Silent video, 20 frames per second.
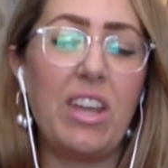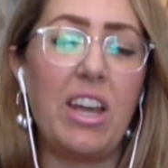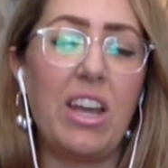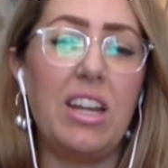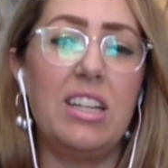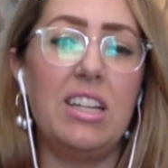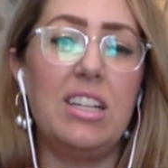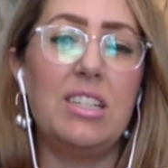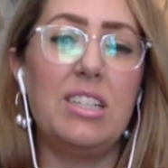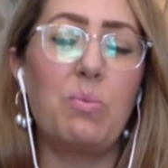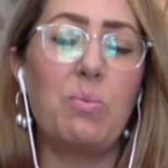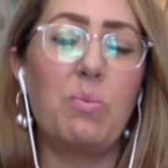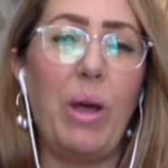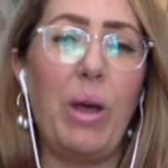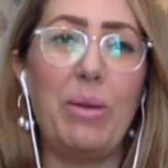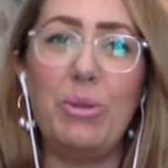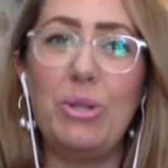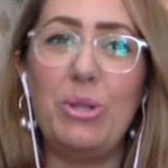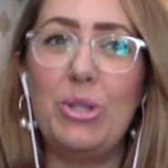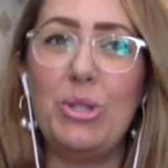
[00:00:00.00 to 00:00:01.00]
That is
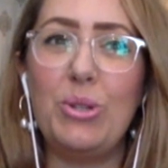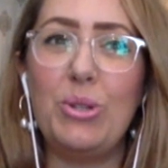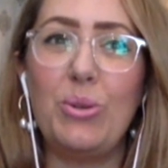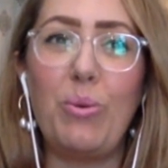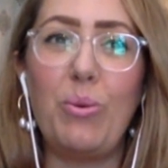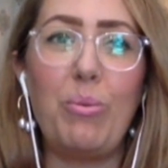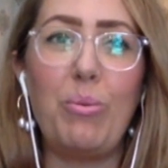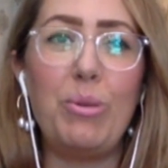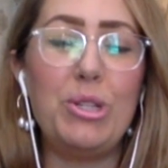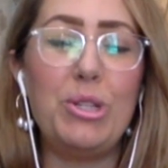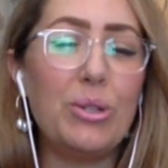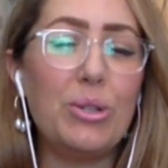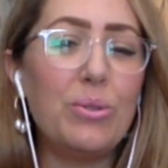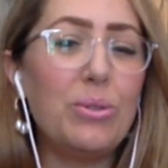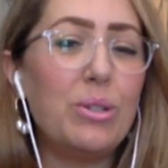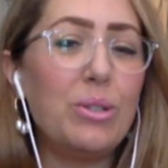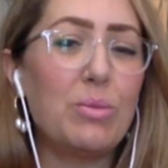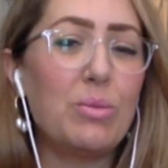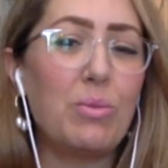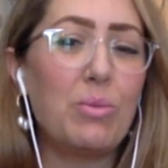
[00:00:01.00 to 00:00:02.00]
why we do what we
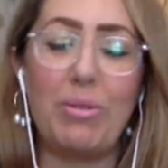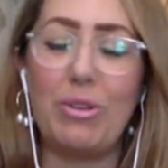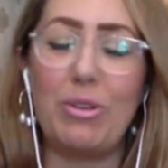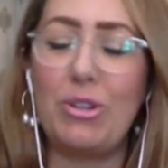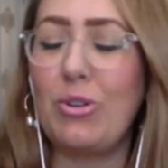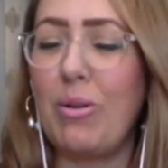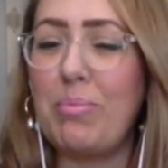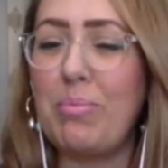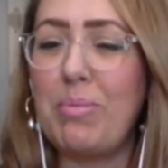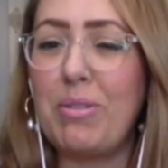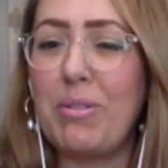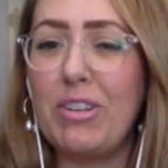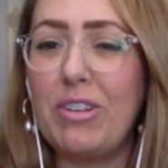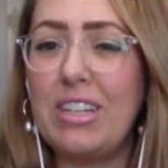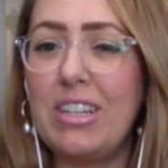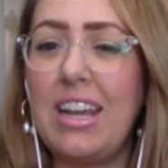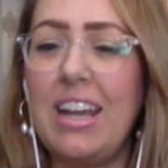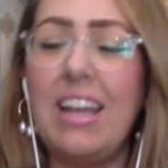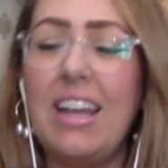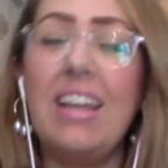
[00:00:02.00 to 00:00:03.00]
do. It's why we show up every
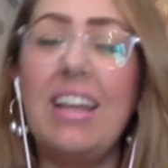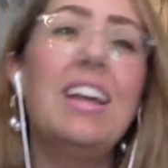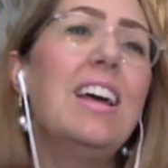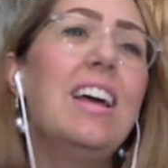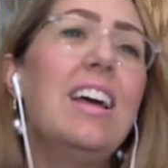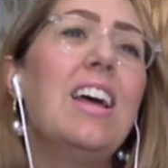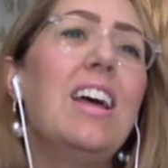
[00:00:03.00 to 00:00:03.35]
day.